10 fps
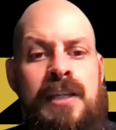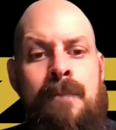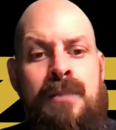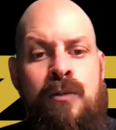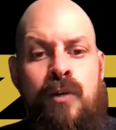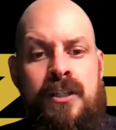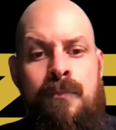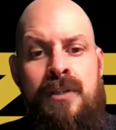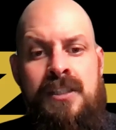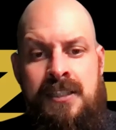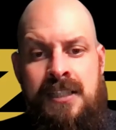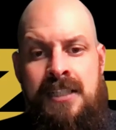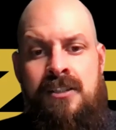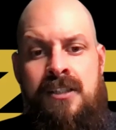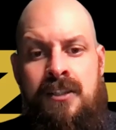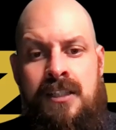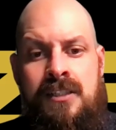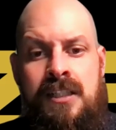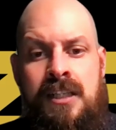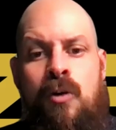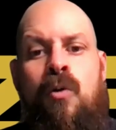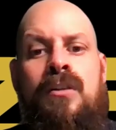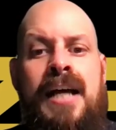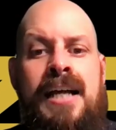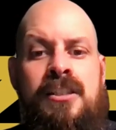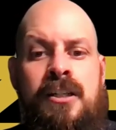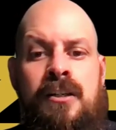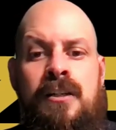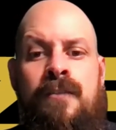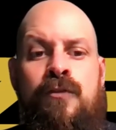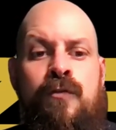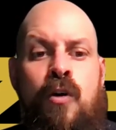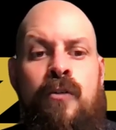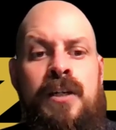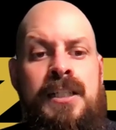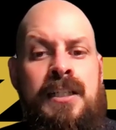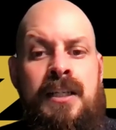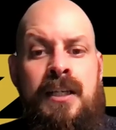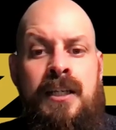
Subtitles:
can be what your business has done this year or last year if you've already